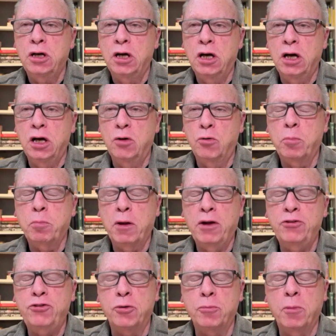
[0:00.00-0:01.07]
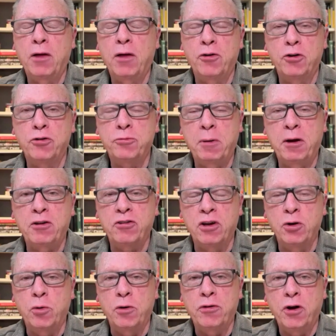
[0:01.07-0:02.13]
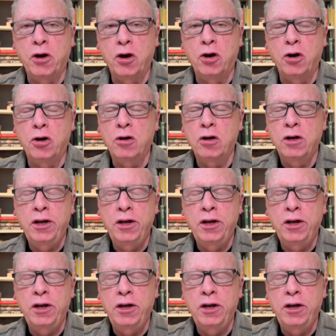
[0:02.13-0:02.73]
replace your mother, especially with her